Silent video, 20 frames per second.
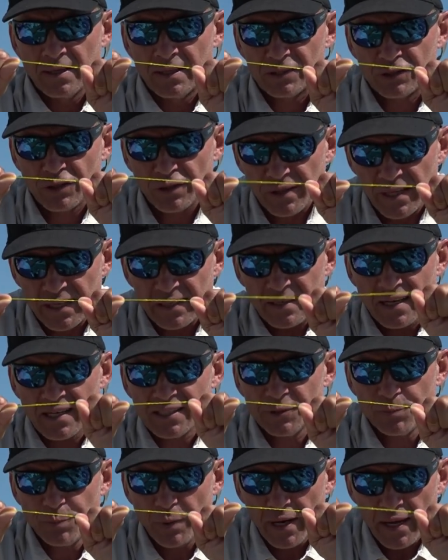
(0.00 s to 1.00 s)
it's got that
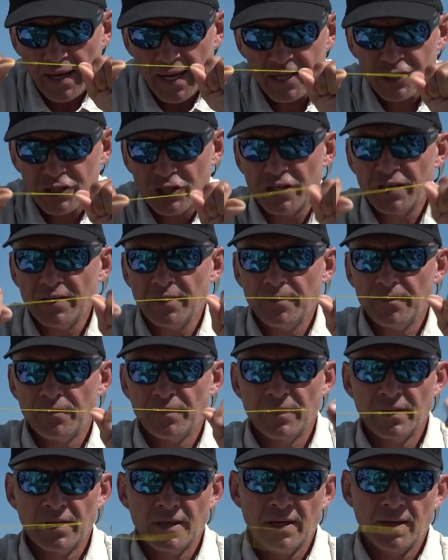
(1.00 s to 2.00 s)
nice spring action.
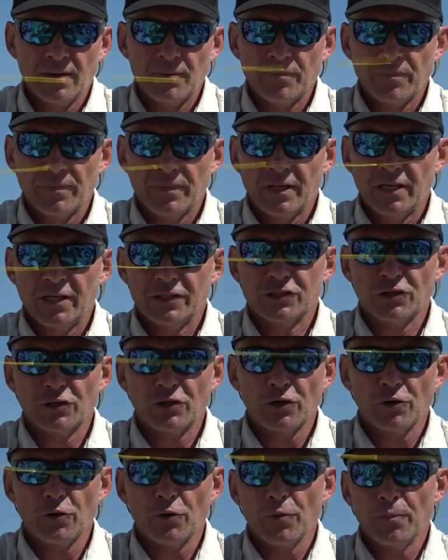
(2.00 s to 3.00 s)
It's got
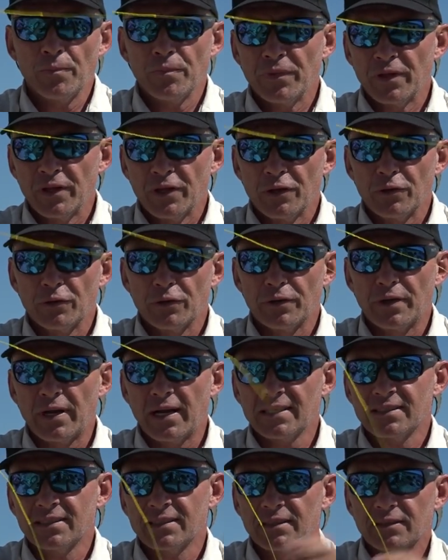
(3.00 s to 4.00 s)
your
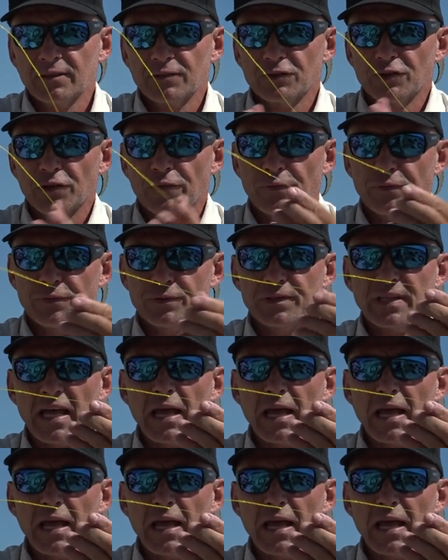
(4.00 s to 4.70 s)
nice sort of